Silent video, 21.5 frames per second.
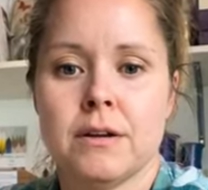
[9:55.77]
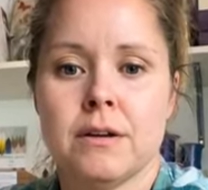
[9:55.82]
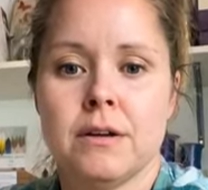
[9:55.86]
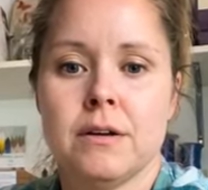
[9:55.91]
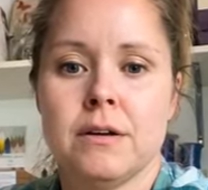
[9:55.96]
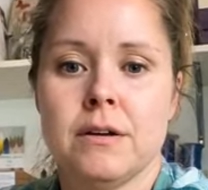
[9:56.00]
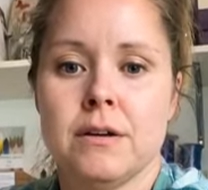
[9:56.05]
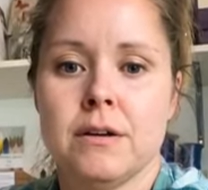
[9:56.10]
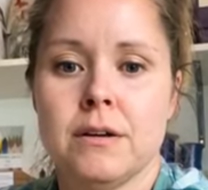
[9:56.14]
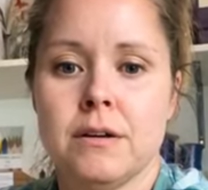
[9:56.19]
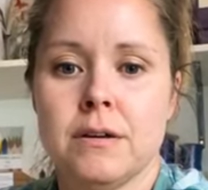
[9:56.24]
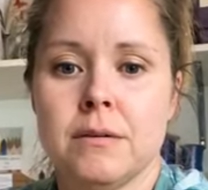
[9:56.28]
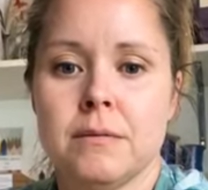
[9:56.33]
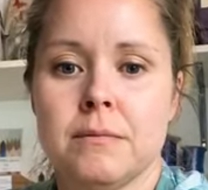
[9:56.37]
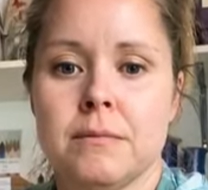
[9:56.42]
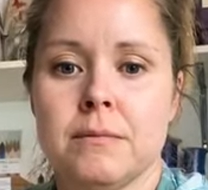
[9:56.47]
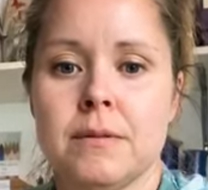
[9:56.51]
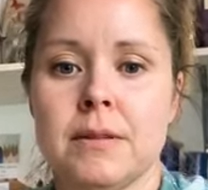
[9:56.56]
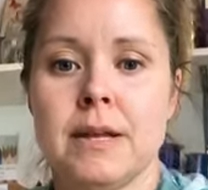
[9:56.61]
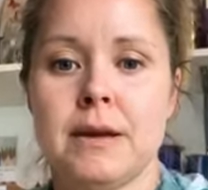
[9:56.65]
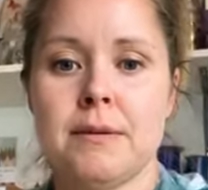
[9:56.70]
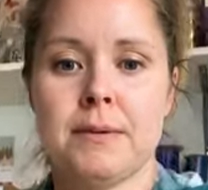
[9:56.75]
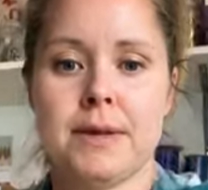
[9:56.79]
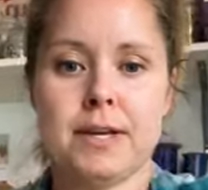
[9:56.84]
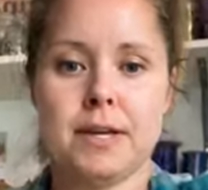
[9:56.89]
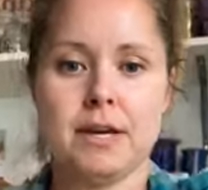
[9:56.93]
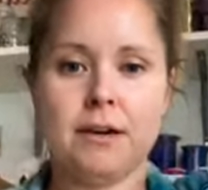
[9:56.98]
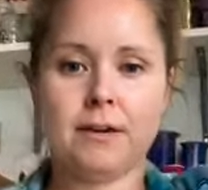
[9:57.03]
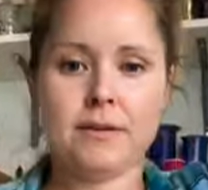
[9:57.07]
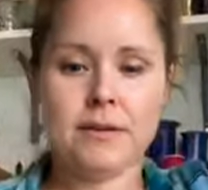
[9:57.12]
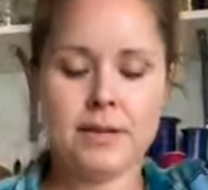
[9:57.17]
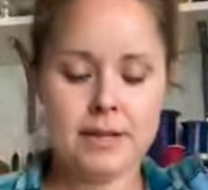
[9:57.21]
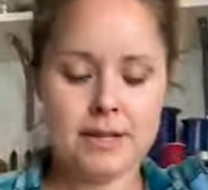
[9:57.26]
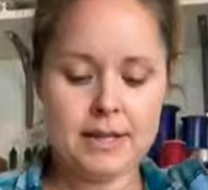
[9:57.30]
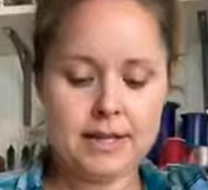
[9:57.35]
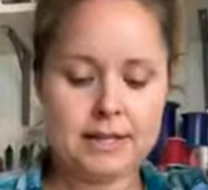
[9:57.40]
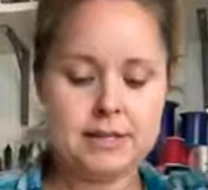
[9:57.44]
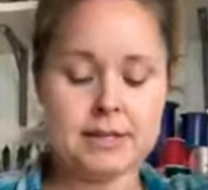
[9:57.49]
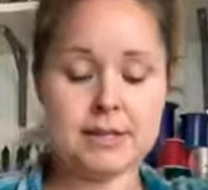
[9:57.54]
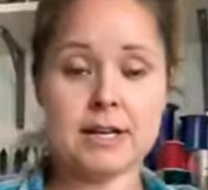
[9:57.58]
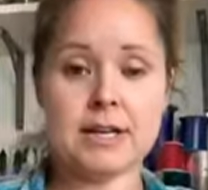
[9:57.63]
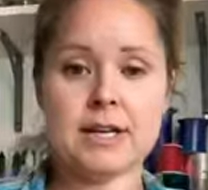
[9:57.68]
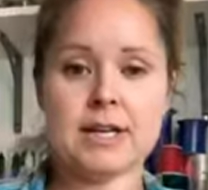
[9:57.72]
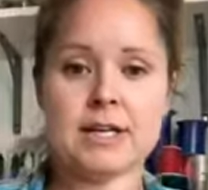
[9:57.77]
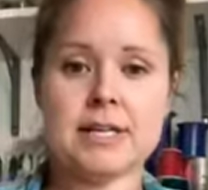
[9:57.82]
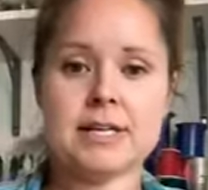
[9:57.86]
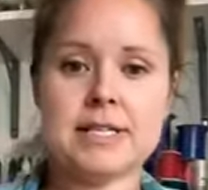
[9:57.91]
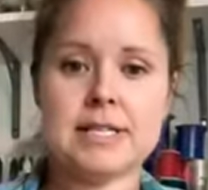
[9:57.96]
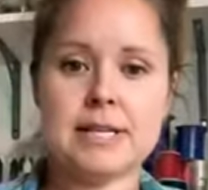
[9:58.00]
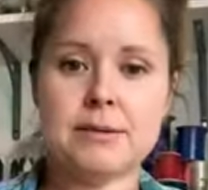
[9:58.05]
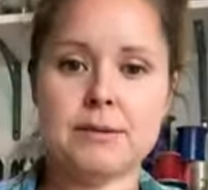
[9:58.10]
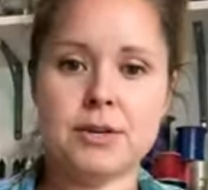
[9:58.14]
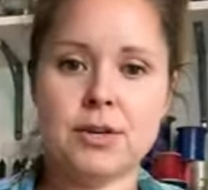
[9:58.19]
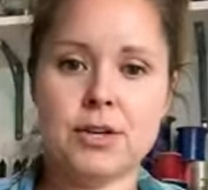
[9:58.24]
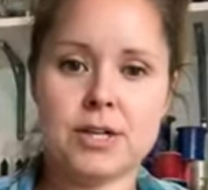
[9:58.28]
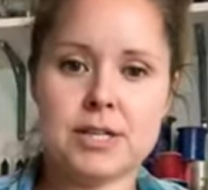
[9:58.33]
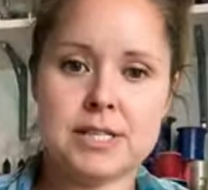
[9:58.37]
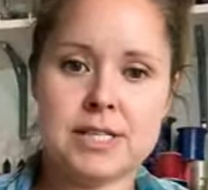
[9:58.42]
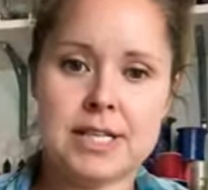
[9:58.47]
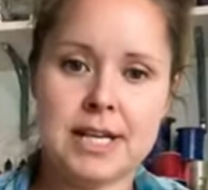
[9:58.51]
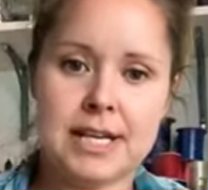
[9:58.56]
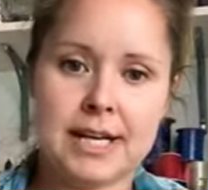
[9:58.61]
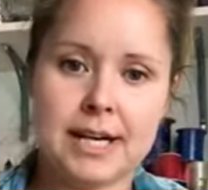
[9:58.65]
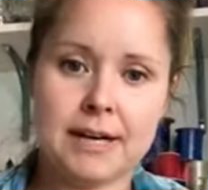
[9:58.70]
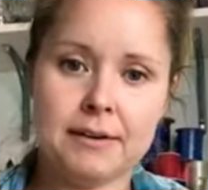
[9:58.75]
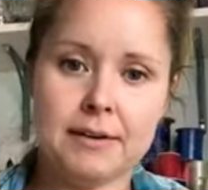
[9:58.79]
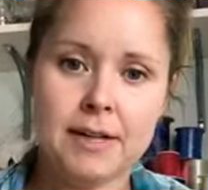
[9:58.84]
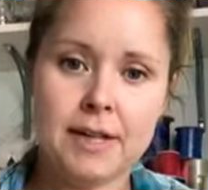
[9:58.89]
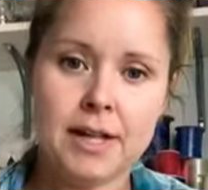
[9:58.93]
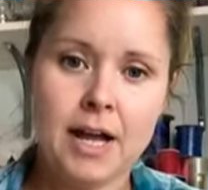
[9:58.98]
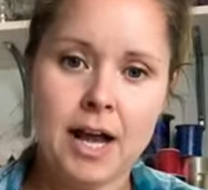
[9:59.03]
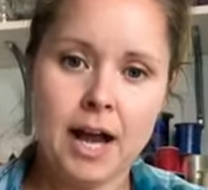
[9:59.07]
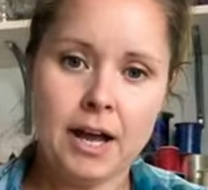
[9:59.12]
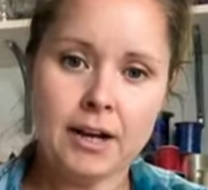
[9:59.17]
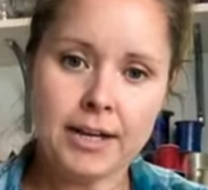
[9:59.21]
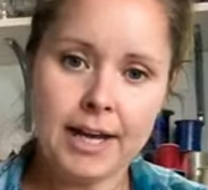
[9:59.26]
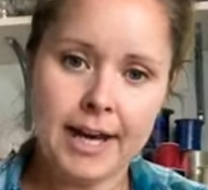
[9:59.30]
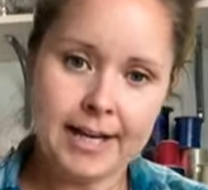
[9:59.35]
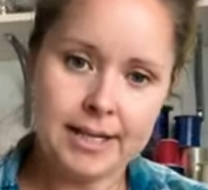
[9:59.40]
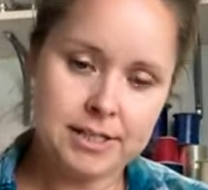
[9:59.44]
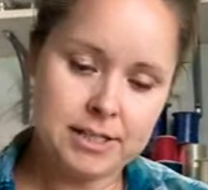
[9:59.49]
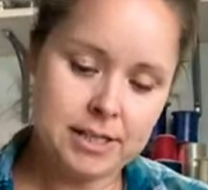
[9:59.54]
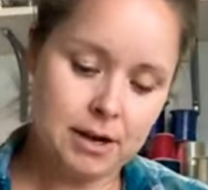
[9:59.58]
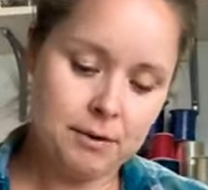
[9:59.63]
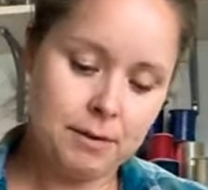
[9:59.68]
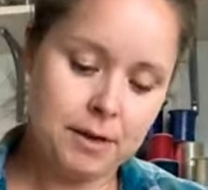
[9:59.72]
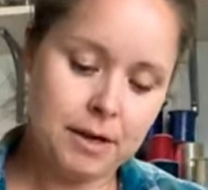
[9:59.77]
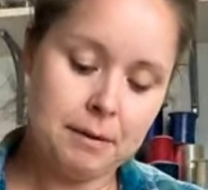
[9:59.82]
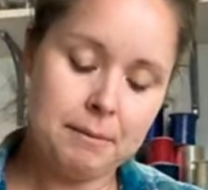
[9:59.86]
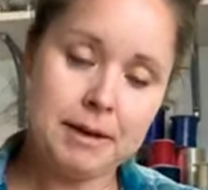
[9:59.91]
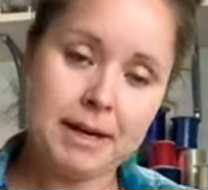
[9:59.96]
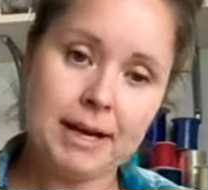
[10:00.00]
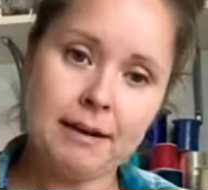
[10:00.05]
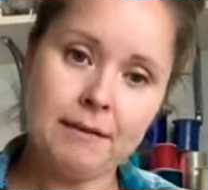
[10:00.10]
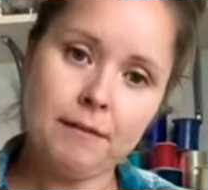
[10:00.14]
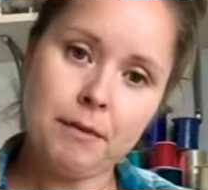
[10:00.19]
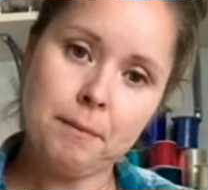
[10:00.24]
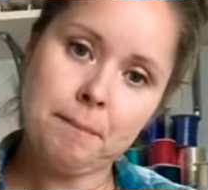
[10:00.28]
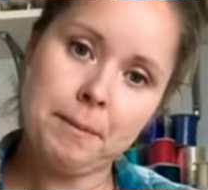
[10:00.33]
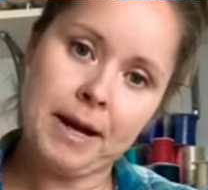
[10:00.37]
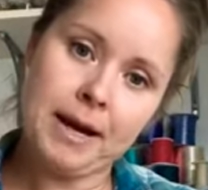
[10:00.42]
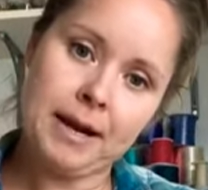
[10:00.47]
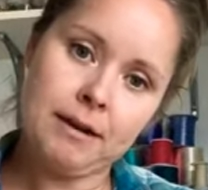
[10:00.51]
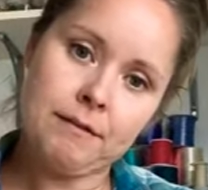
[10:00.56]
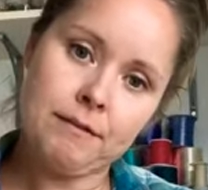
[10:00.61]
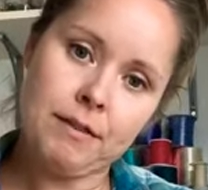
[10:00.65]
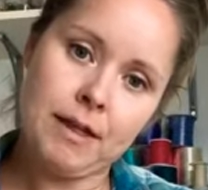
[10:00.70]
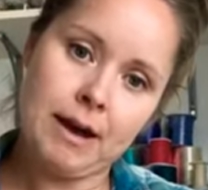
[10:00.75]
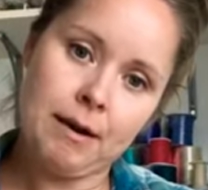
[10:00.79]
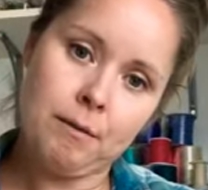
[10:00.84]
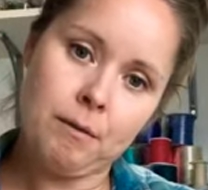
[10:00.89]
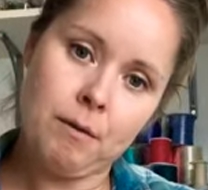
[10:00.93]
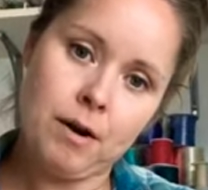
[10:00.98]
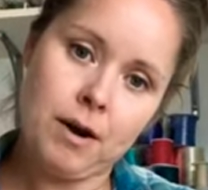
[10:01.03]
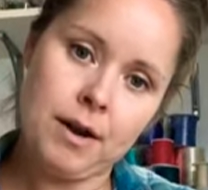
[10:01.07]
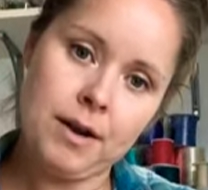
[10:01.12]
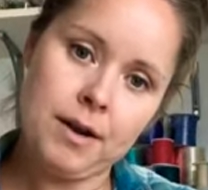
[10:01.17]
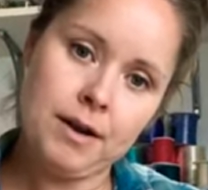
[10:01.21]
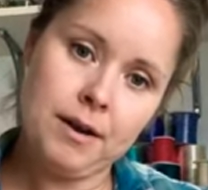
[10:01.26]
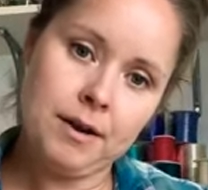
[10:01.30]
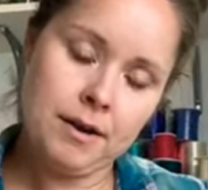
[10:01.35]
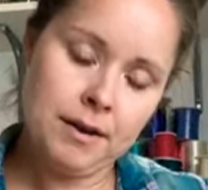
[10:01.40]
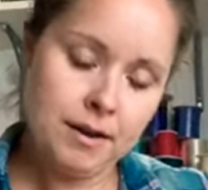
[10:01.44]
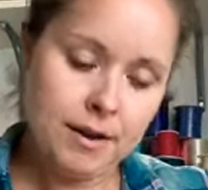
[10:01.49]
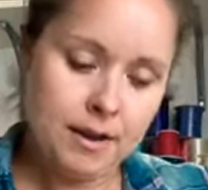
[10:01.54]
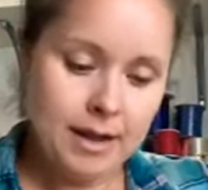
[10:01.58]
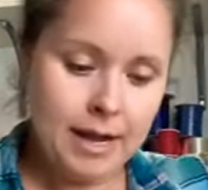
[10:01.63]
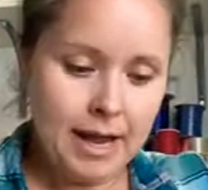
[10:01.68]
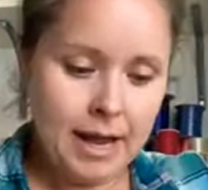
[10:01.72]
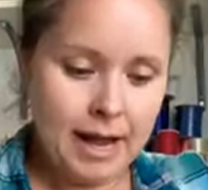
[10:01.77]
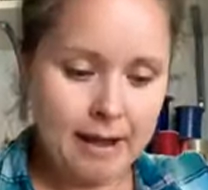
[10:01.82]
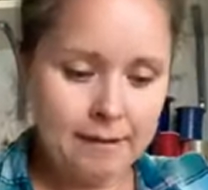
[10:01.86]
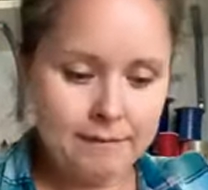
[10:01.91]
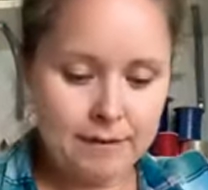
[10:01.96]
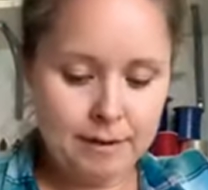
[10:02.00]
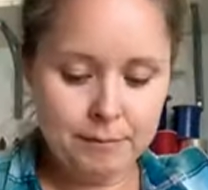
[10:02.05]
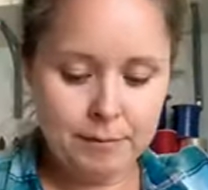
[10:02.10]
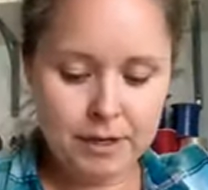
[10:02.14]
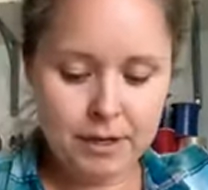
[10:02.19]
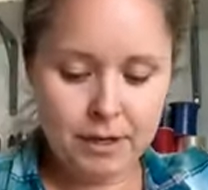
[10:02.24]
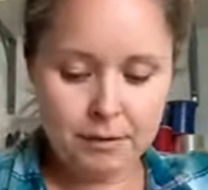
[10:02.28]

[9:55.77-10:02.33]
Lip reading: There we go. That's it. And I can see what you can see now. Okay, so we're coming out of the back of that one, and then we go